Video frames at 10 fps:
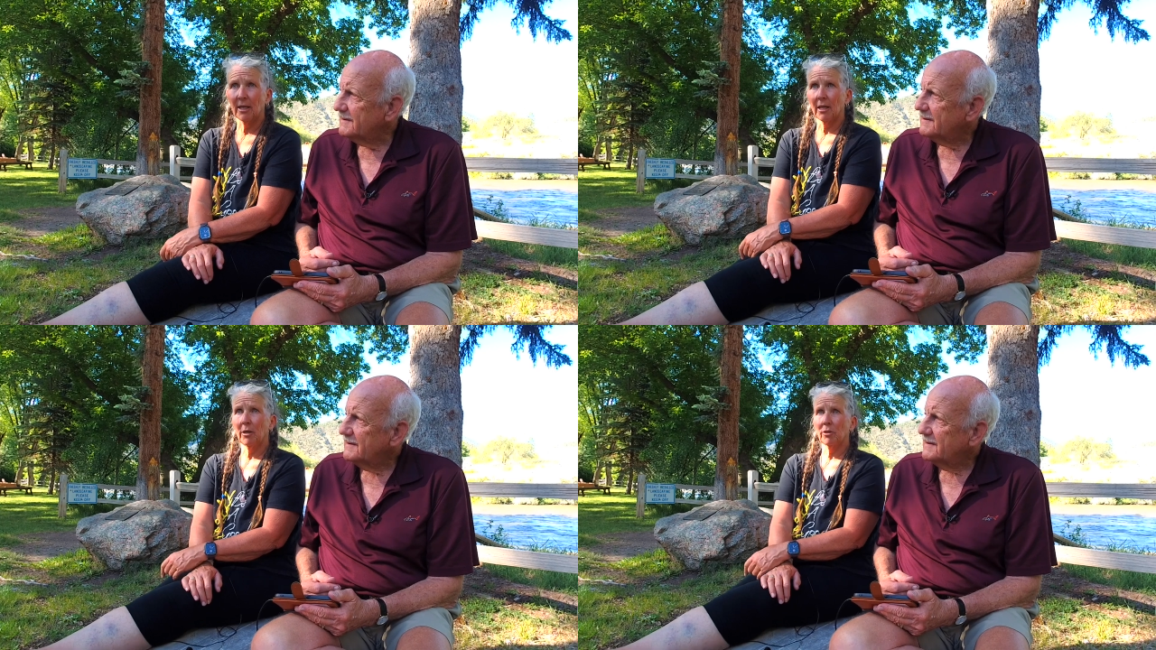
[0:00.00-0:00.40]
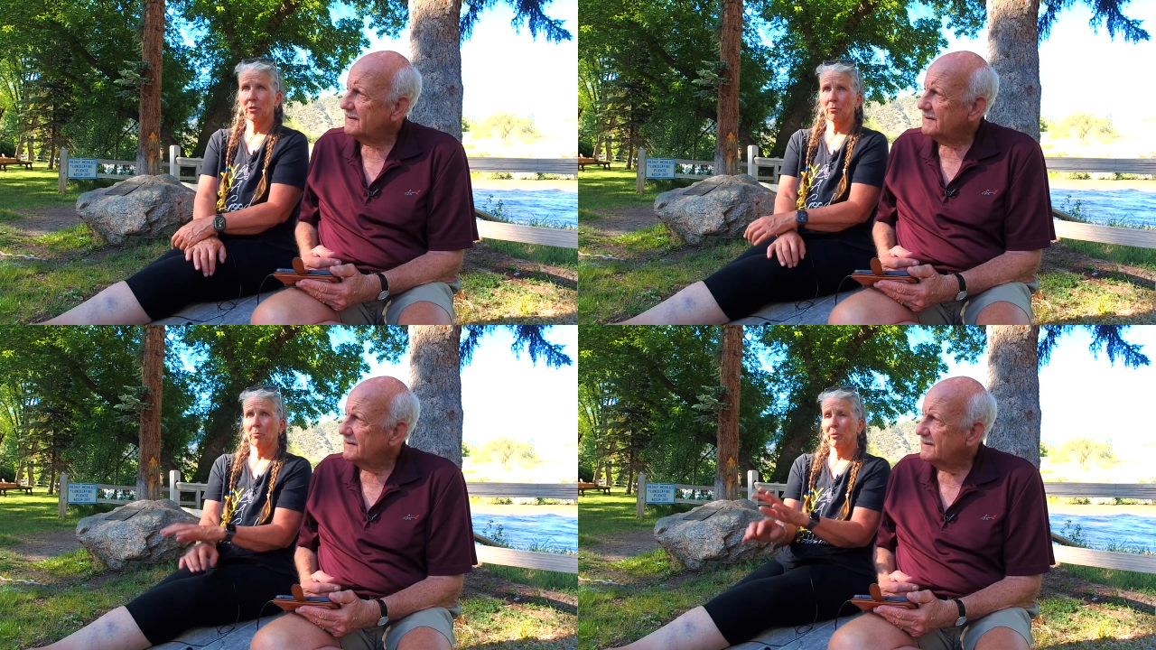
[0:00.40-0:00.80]
Speaker 1: and I used
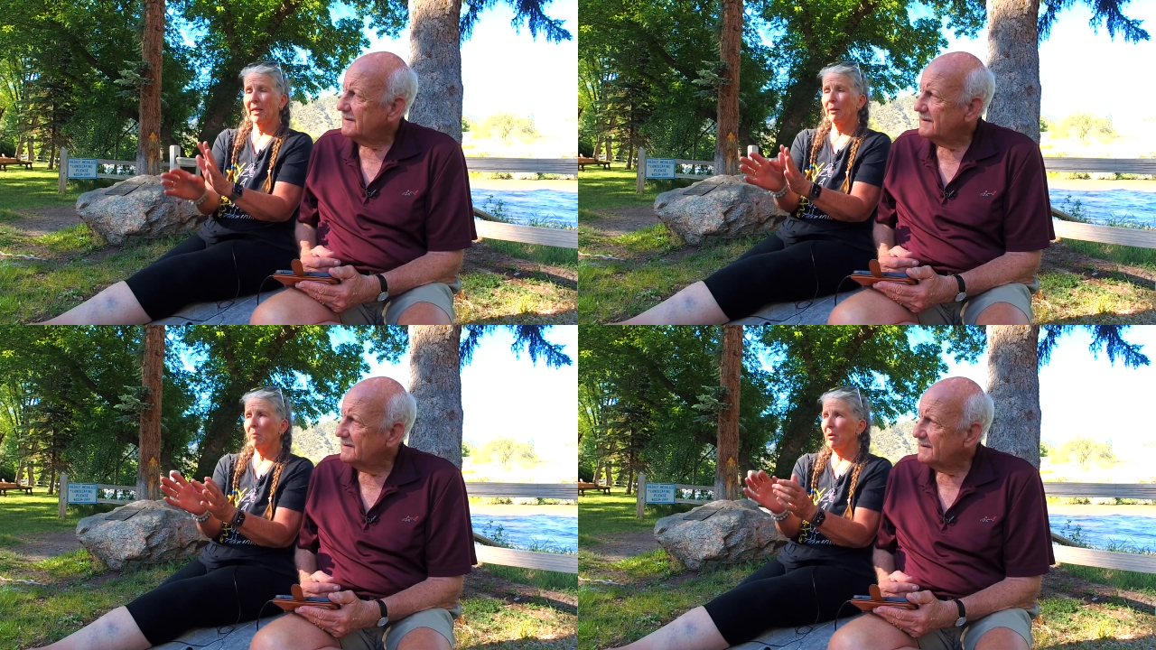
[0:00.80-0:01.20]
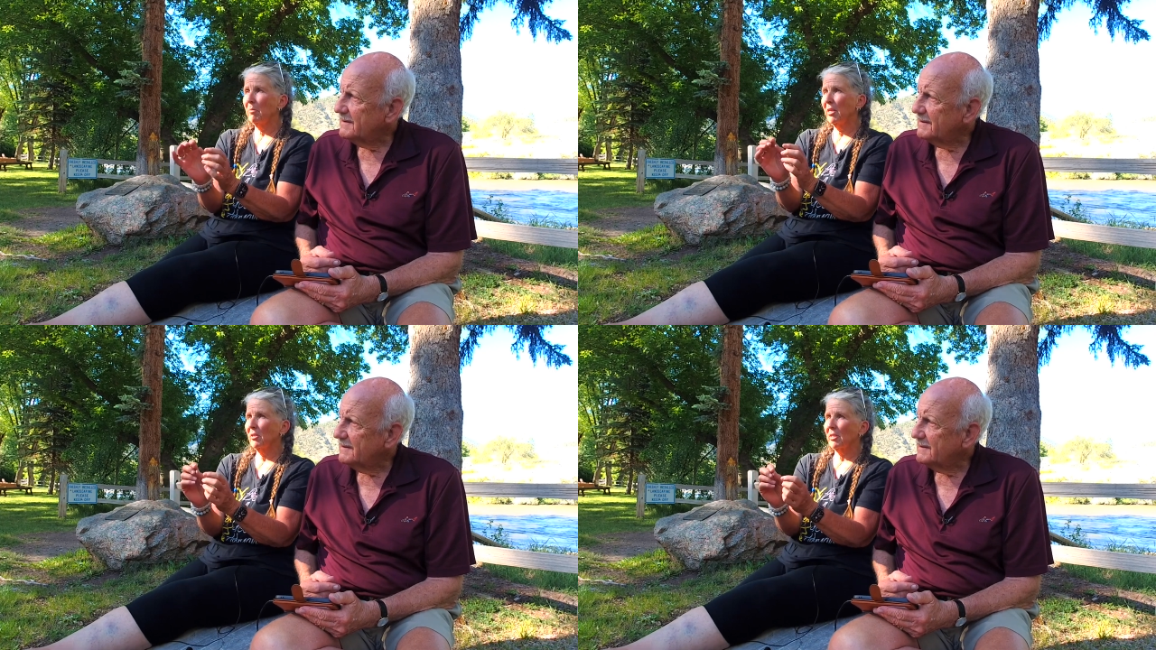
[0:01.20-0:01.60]
to plan my
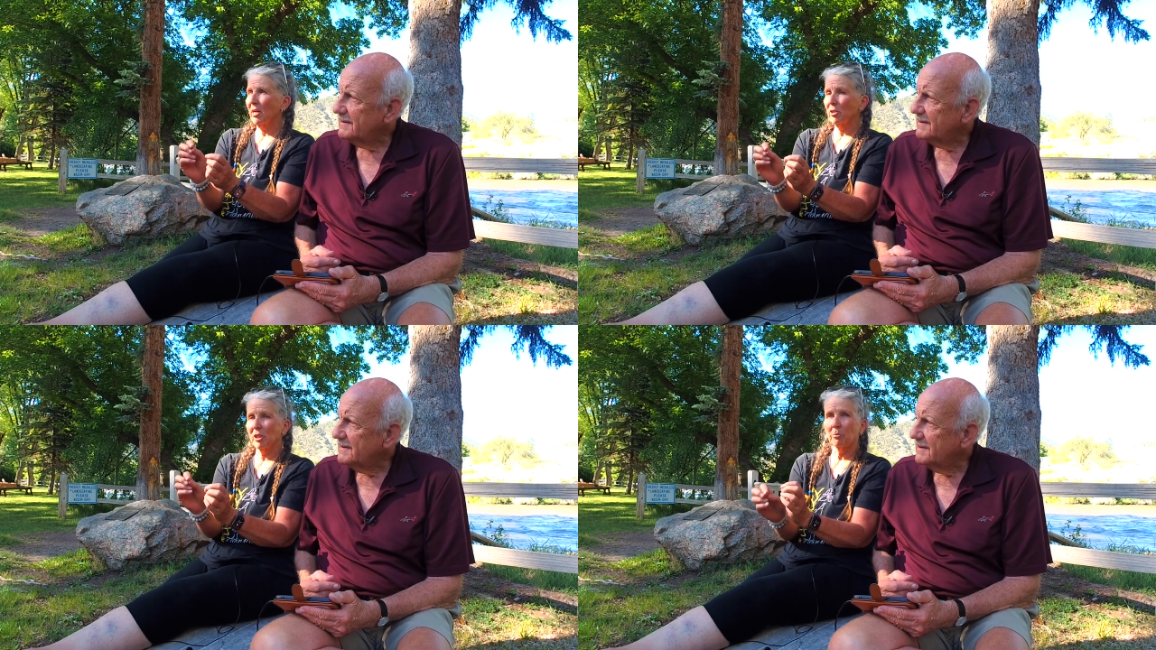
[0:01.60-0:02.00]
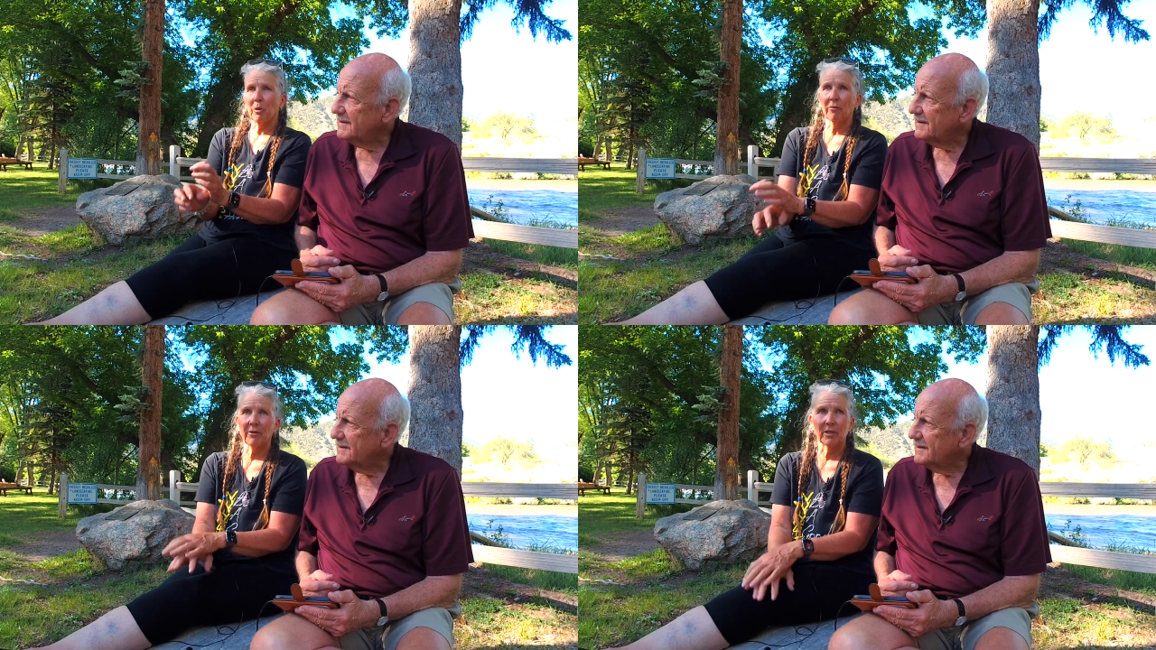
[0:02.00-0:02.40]
meals out just
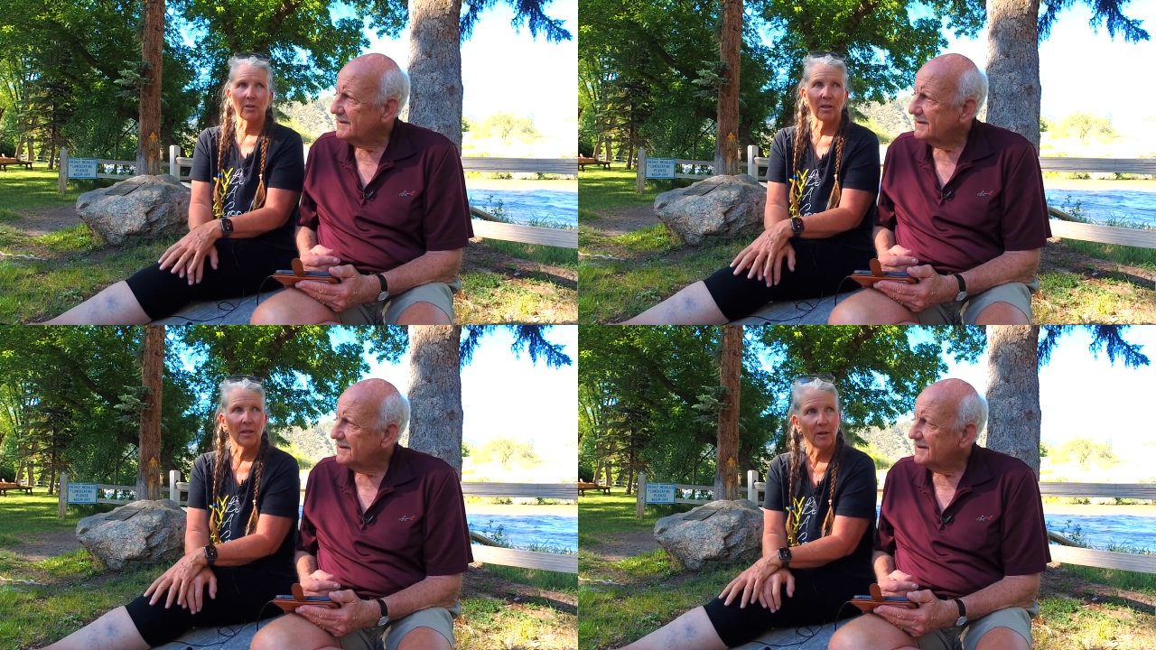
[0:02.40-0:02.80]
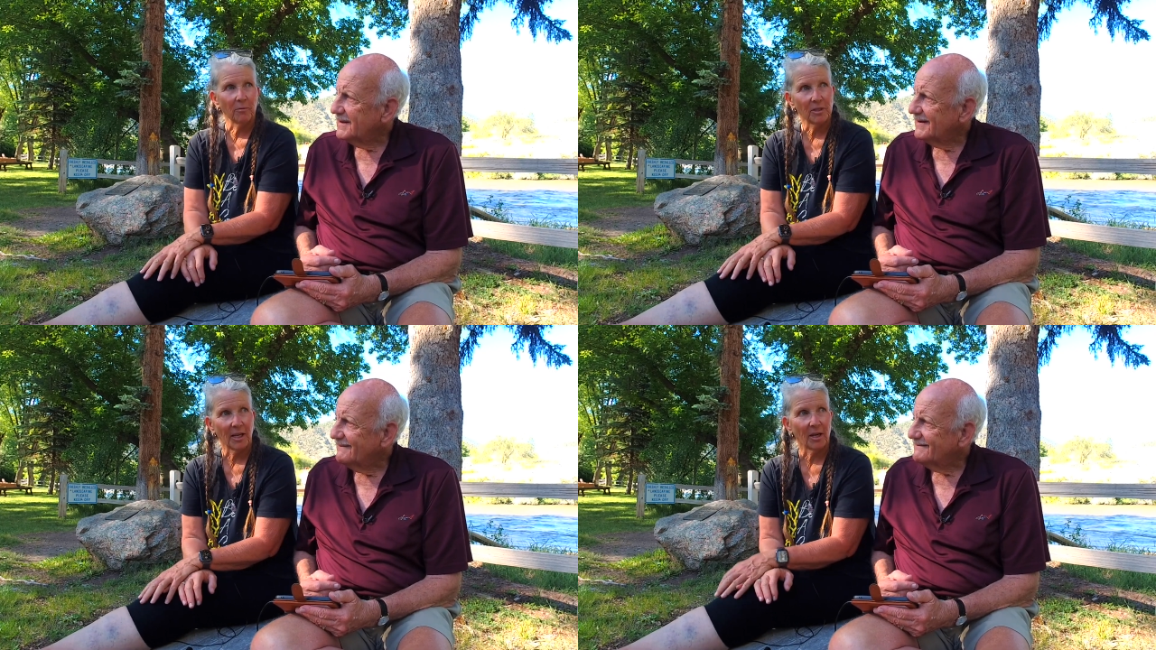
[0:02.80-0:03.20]
perfect so that there
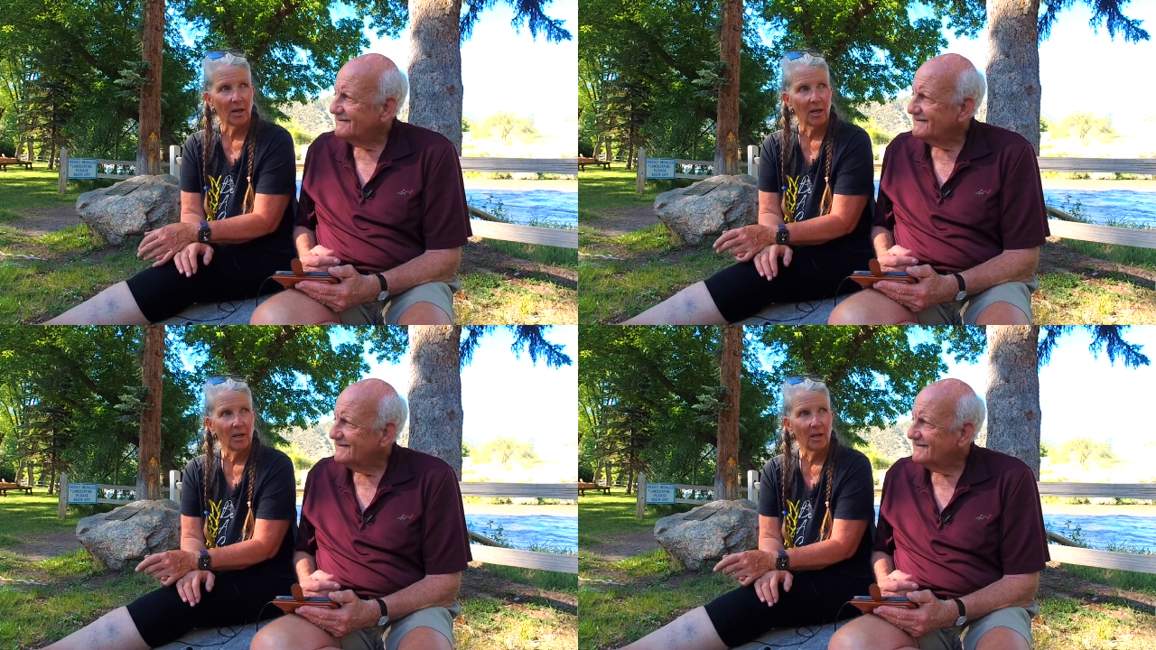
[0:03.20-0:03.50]
was like a